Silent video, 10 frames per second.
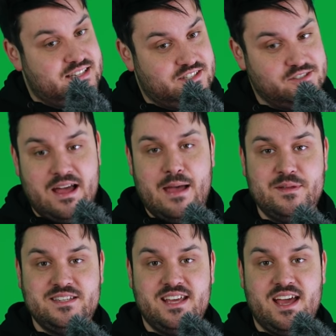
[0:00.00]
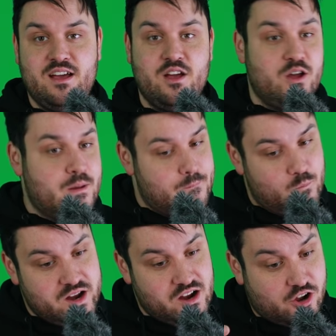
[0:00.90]
It's not happened yet.
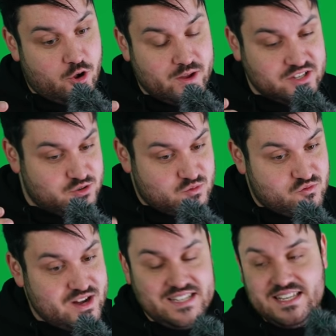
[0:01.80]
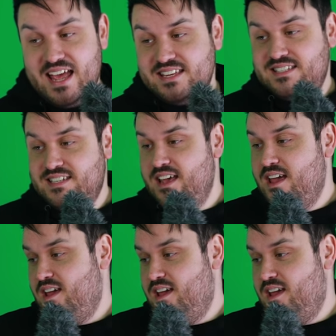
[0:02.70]
We are going to retest